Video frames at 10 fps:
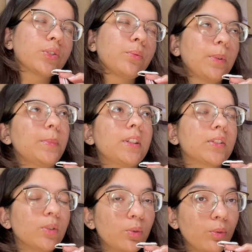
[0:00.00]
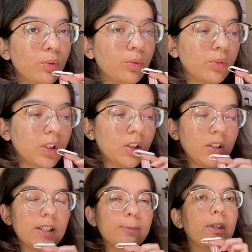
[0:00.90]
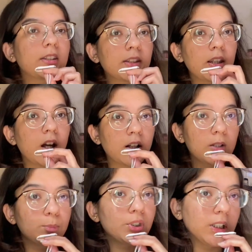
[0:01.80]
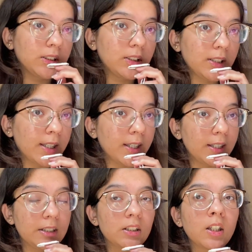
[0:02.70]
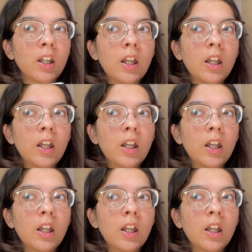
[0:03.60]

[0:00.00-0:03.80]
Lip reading: Store Women. So it's by Sayaka Murata, and